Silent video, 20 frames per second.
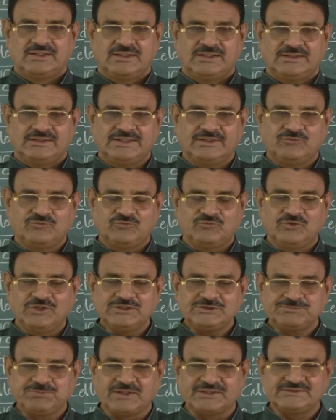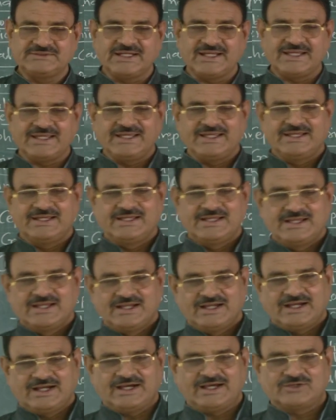Then which fungi
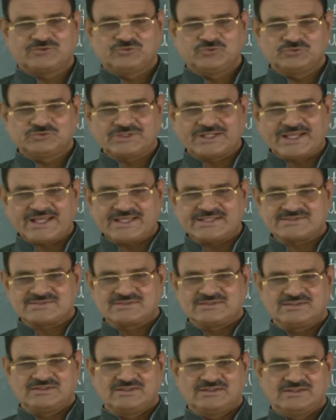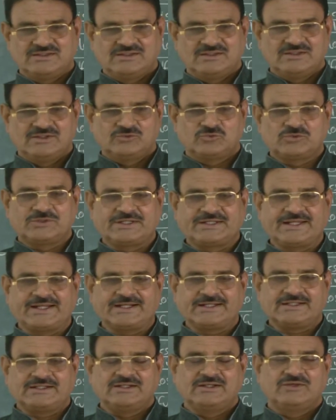are used as to detect
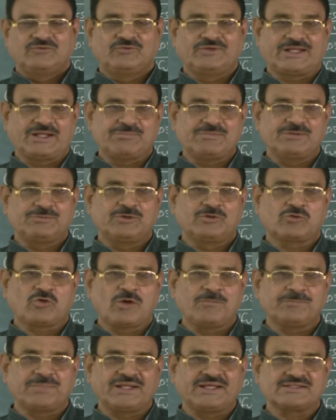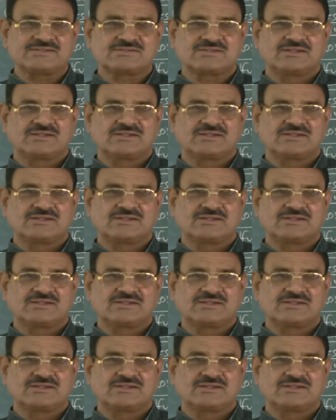vitamin B complex?